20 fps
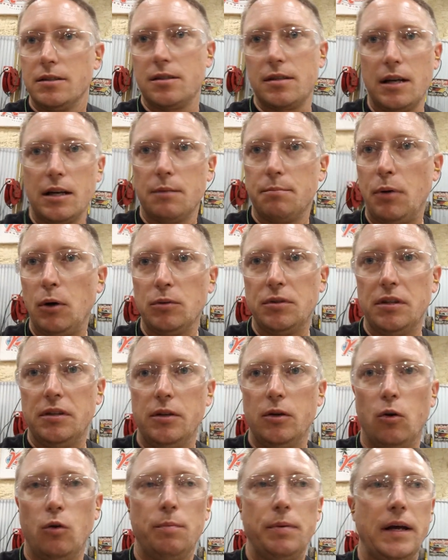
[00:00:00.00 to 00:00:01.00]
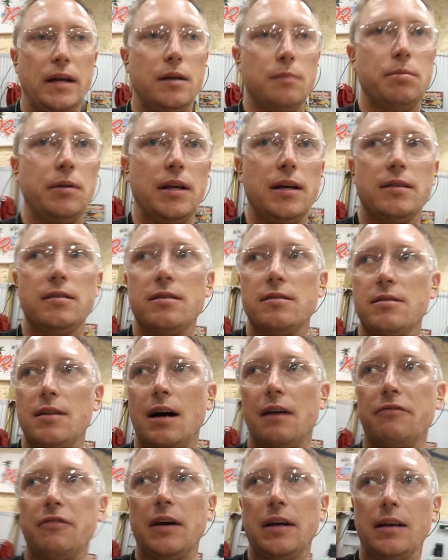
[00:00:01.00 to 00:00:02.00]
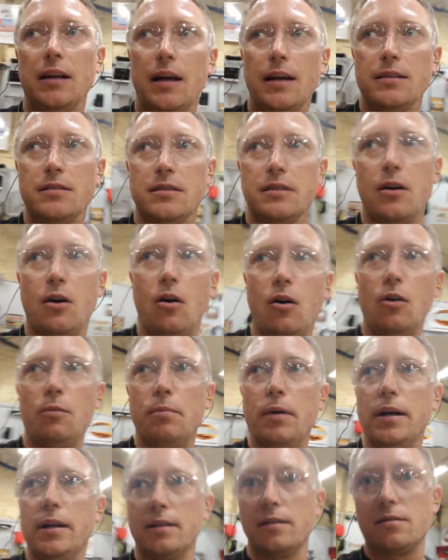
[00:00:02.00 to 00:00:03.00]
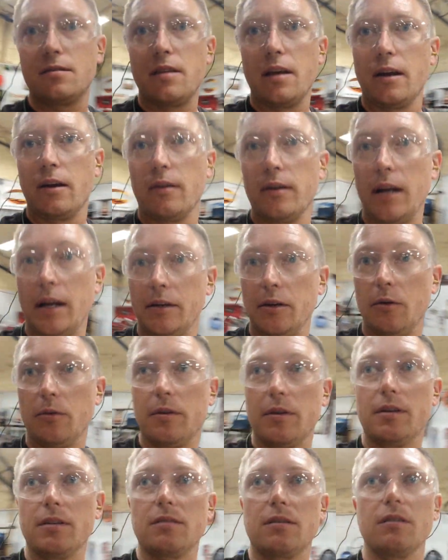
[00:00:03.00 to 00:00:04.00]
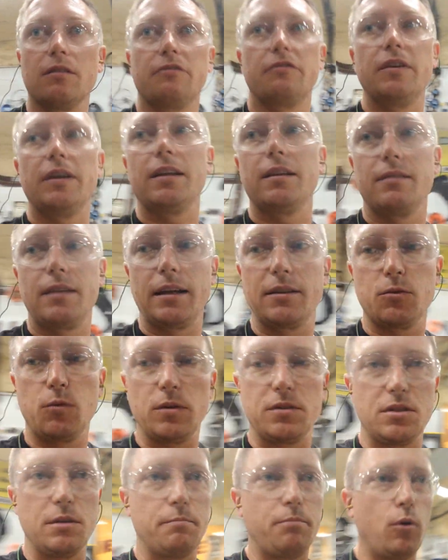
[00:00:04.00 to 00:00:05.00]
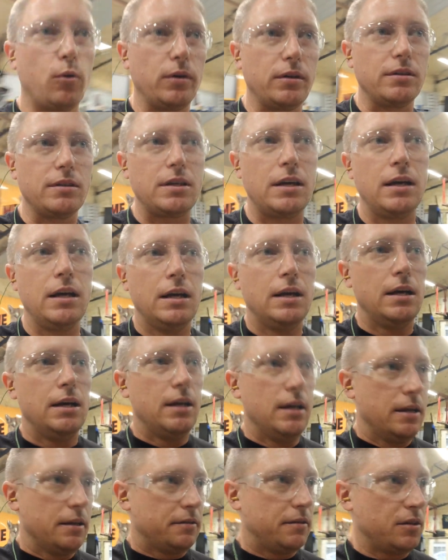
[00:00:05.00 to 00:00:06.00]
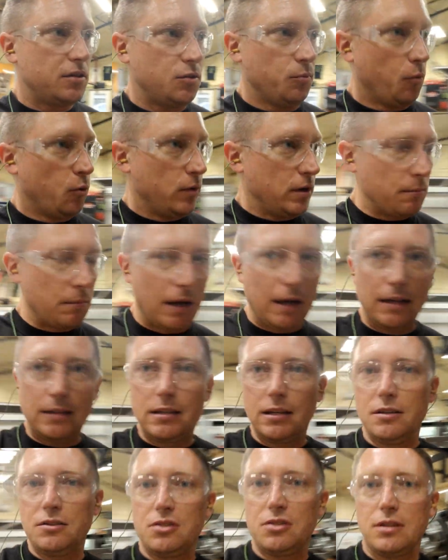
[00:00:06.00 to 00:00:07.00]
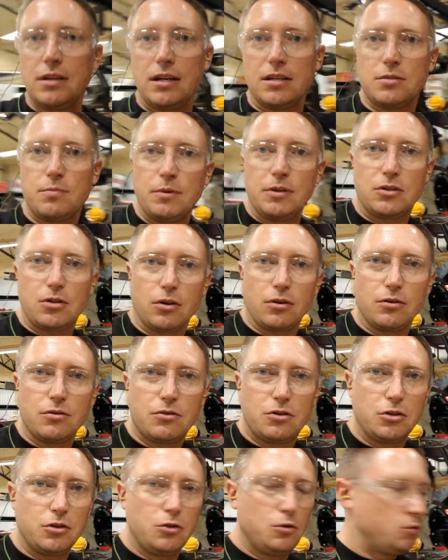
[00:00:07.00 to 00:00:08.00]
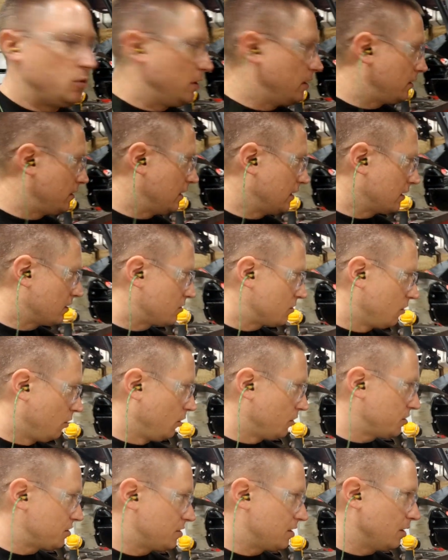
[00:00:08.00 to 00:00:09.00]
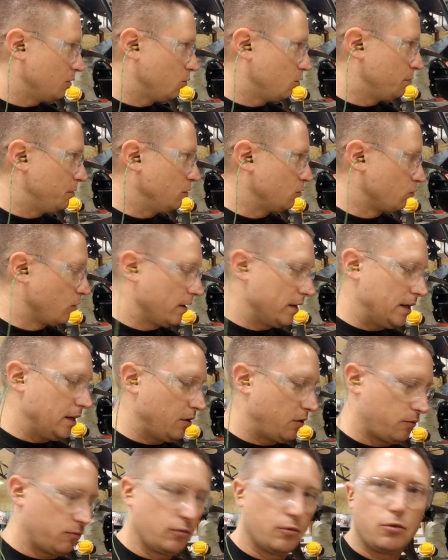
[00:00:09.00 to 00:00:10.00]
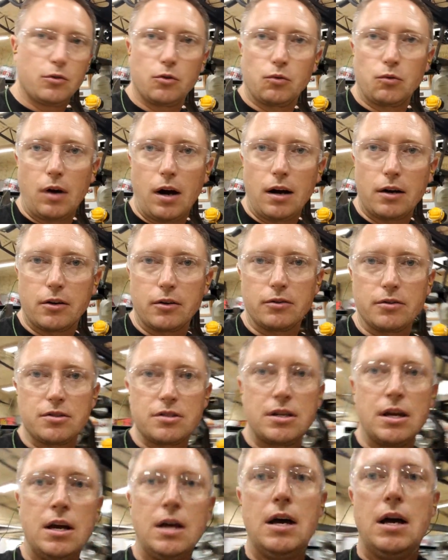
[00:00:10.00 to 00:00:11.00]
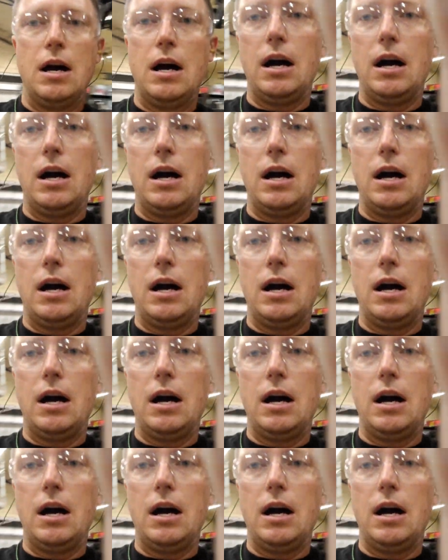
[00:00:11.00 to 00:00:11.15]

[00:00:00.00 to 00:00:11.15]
Just kind of bolted the oil pan in place. It's not finalized at all, but it's there, and I know that it's going to fit. That's what's important. This morning, my attention has been turned to the exhaust that will be running through the rockers.